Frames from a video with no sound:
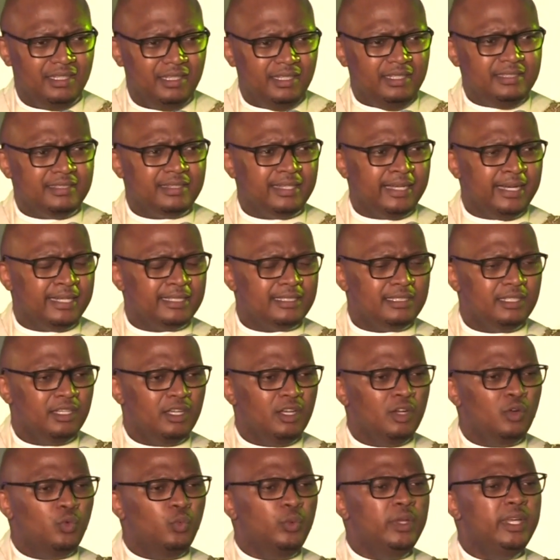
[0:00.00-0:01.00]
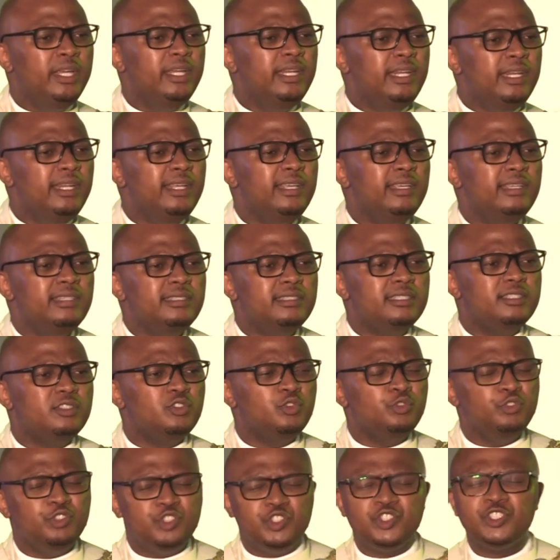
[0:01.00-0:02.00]
is that we need
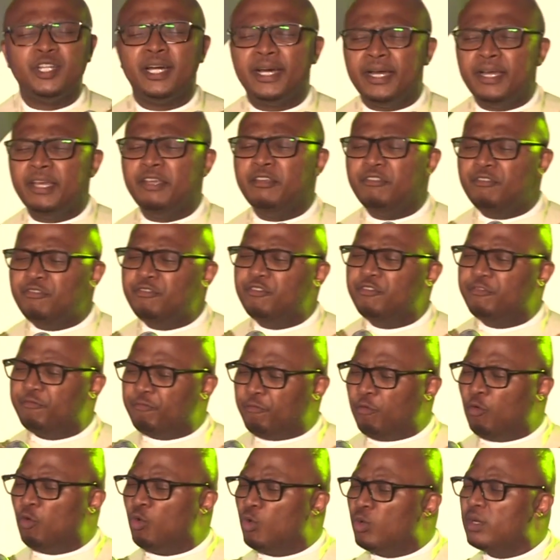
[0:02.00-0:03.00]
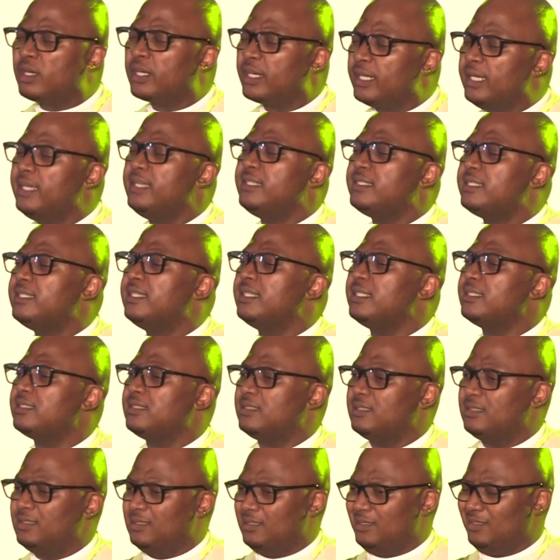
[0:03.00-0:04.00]
to strive for
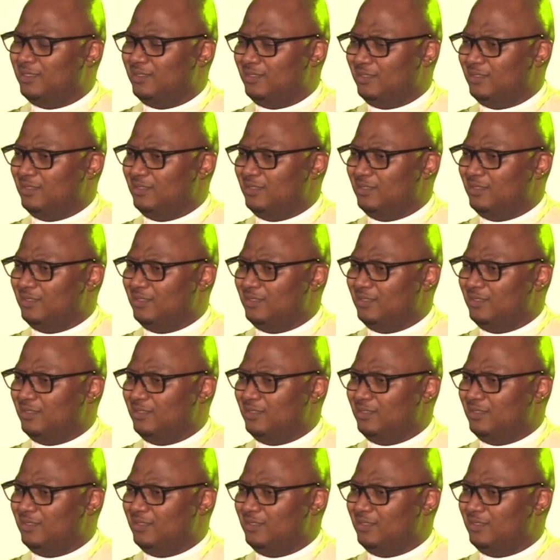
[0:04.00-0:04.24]
greatness.